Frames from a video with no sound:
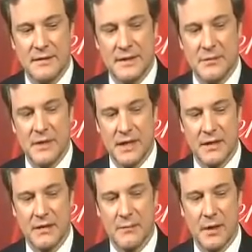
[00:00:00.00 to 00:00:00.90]
there's a
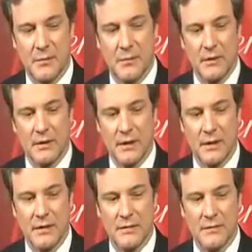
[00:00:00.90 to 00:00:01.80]
myth among
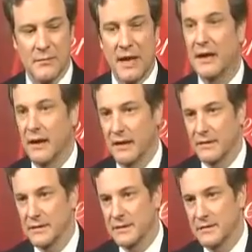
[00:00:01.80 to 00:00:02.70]
uh, bad
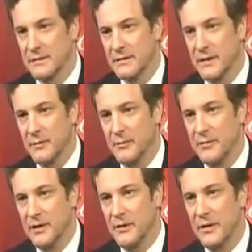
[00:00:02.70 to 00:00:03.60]
actors that a,
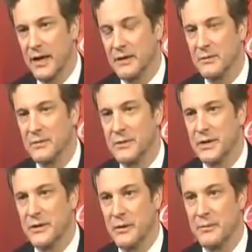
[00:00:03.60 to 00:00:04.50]
a, good actor will
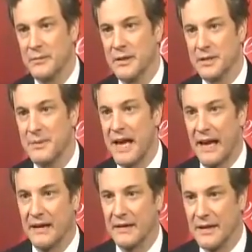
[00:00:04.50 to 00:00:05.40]
show you up as
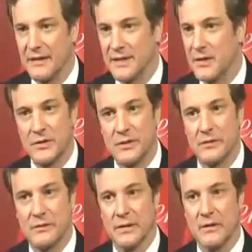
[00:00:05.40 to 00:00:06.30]
bad. It's not
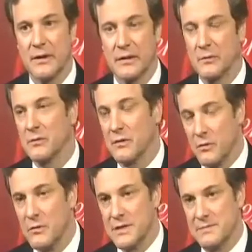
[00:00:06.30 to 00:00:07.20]
true. A good actor will
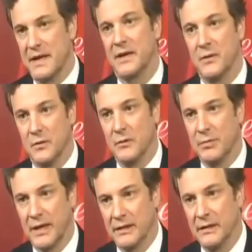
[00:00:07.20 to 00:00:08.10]
always make you look
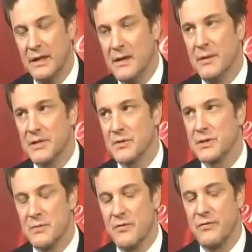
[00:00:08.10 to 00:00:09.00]
better, but it's
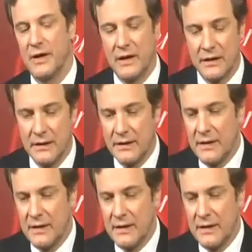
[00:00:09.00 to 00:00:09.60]
also more fun.